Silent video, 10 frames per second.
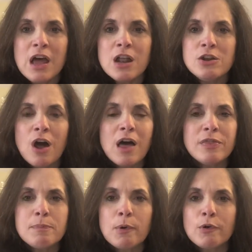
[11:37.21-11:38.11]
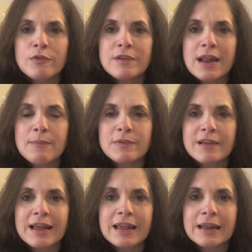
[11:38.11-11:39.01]
not the person I'm
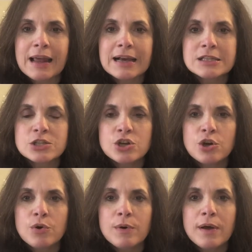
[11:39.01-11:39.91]
standing next to,